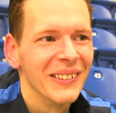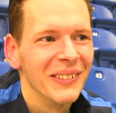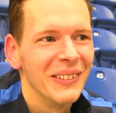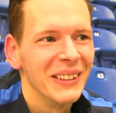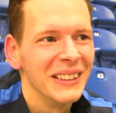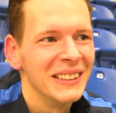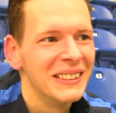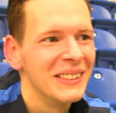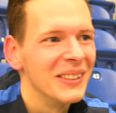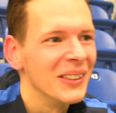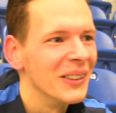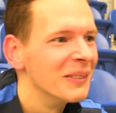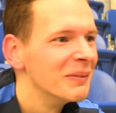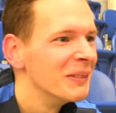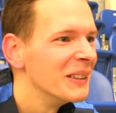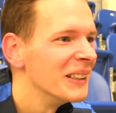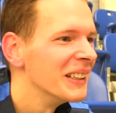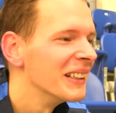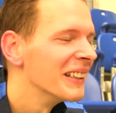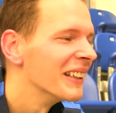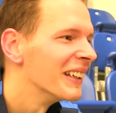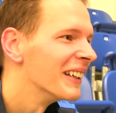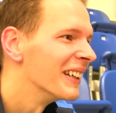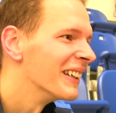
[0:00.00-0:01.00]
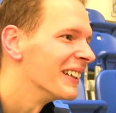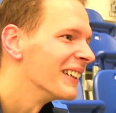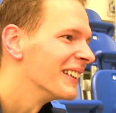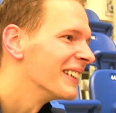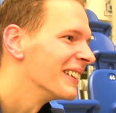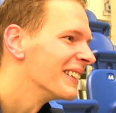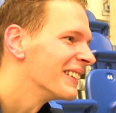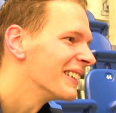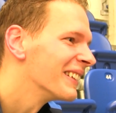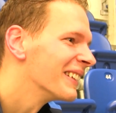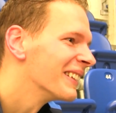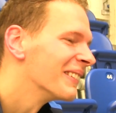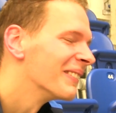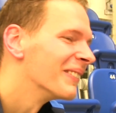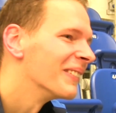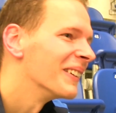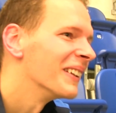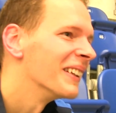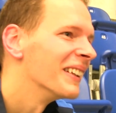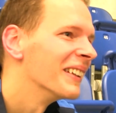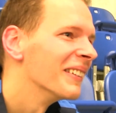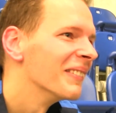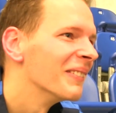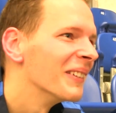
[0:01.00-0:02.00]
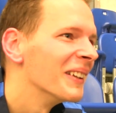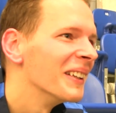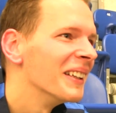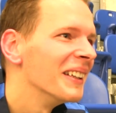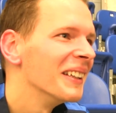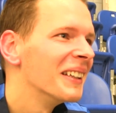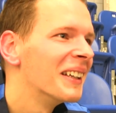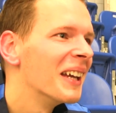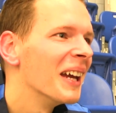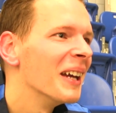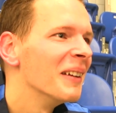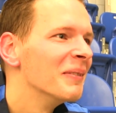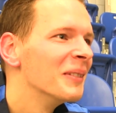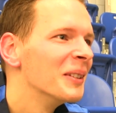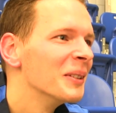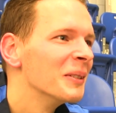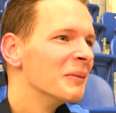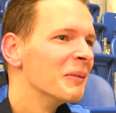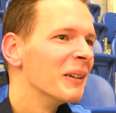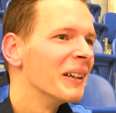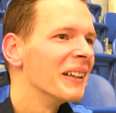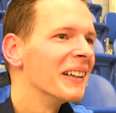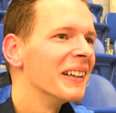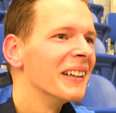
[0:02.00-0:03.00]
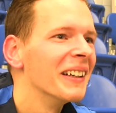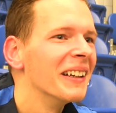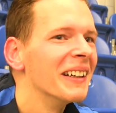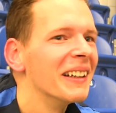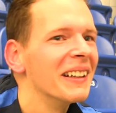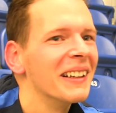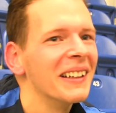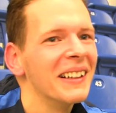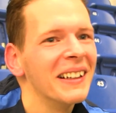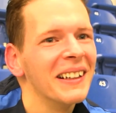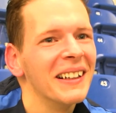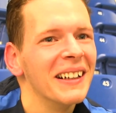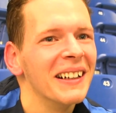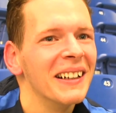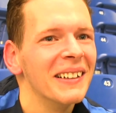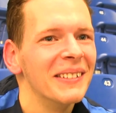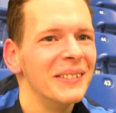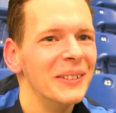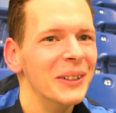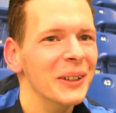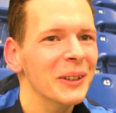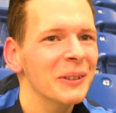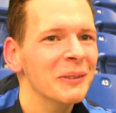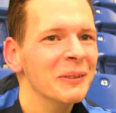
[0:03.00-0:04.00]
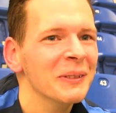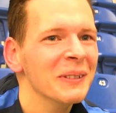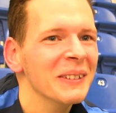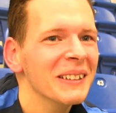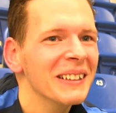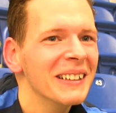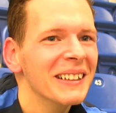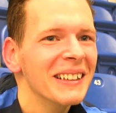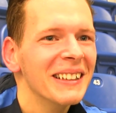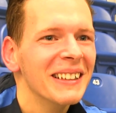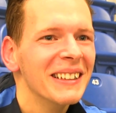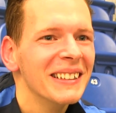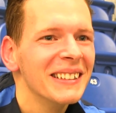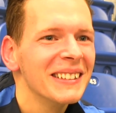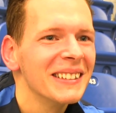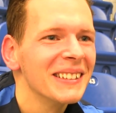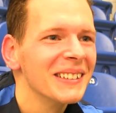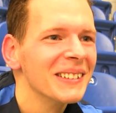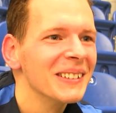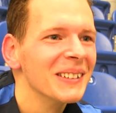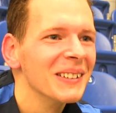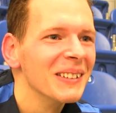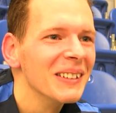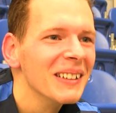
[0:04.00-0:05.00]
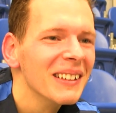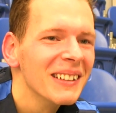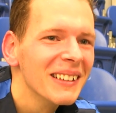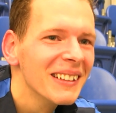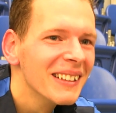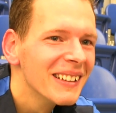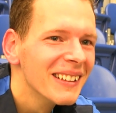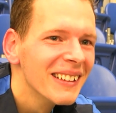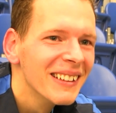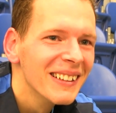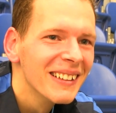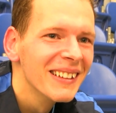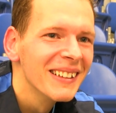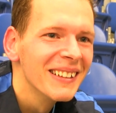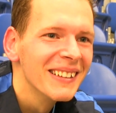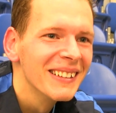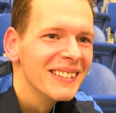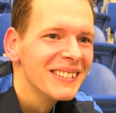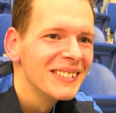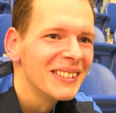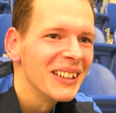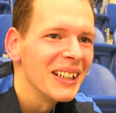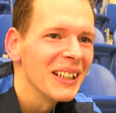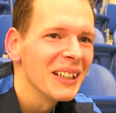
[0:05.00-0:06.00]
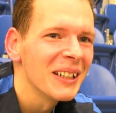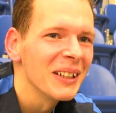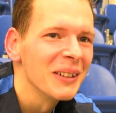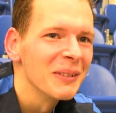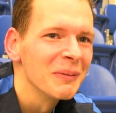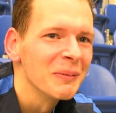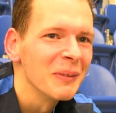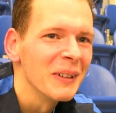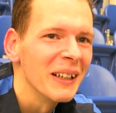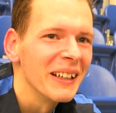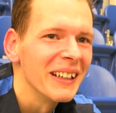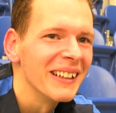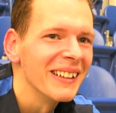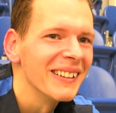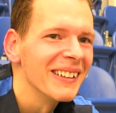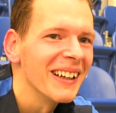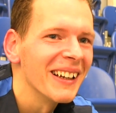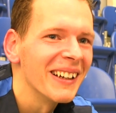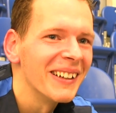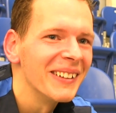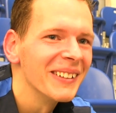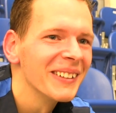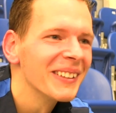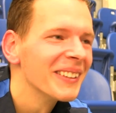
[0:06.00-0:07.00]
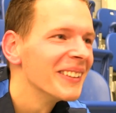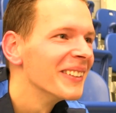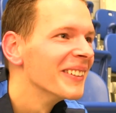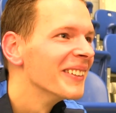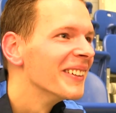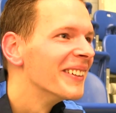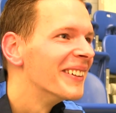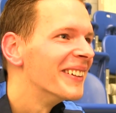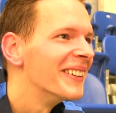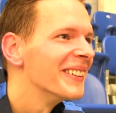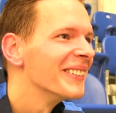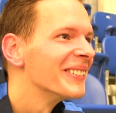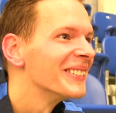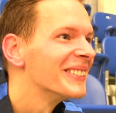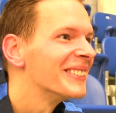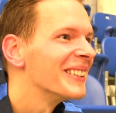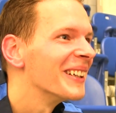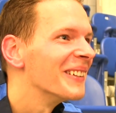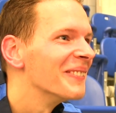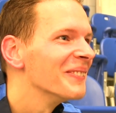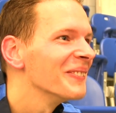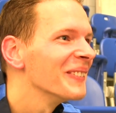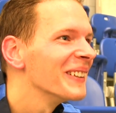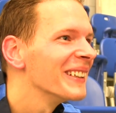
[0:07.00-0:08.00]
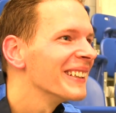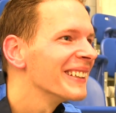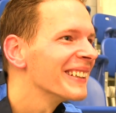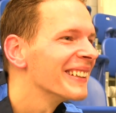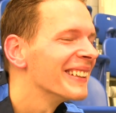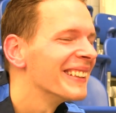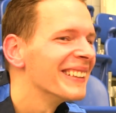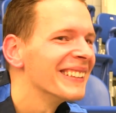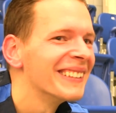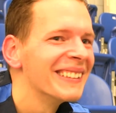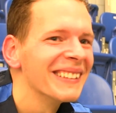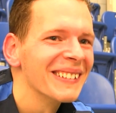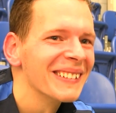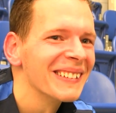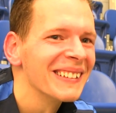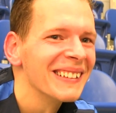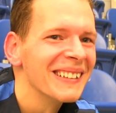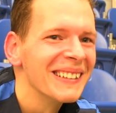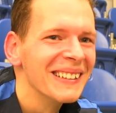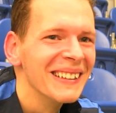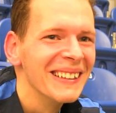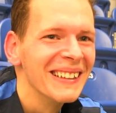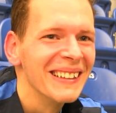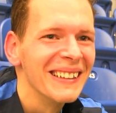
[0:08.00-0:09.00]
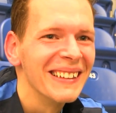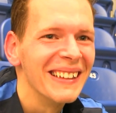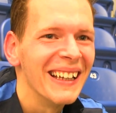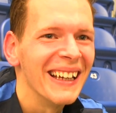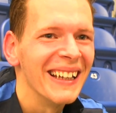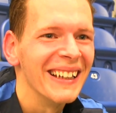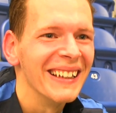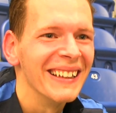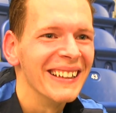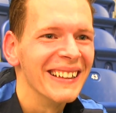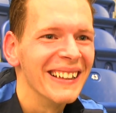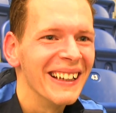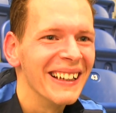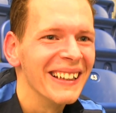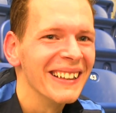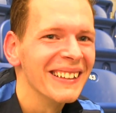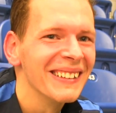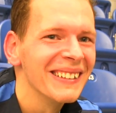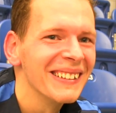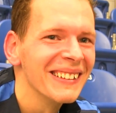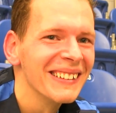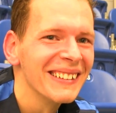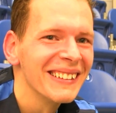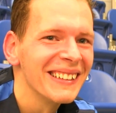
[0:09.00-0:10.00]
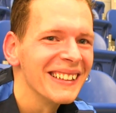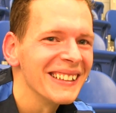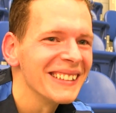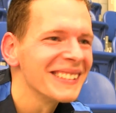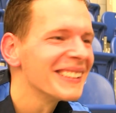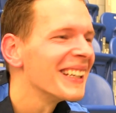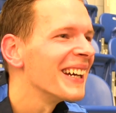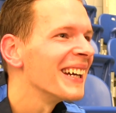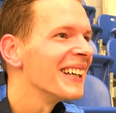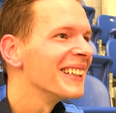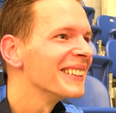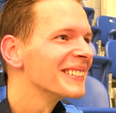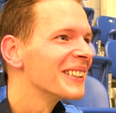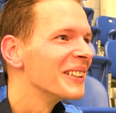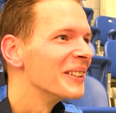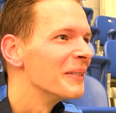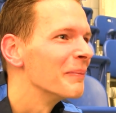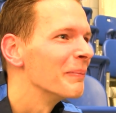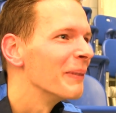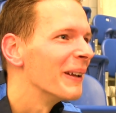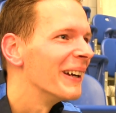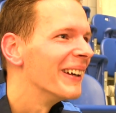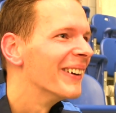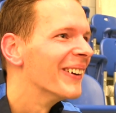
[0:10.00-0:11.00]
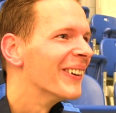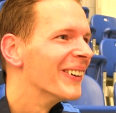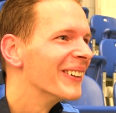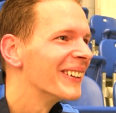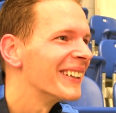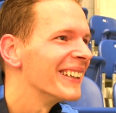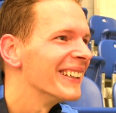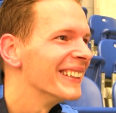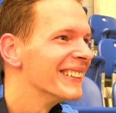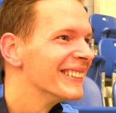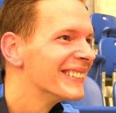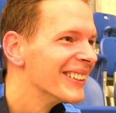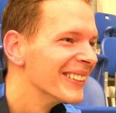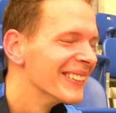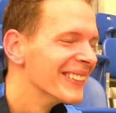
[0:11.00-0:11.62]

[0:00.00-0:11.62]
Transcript: always told me like when when he came to my uh, room, so Jacob, like, are you gonna learn or something? Like, Daddy, like, this hand's gonna play hockey,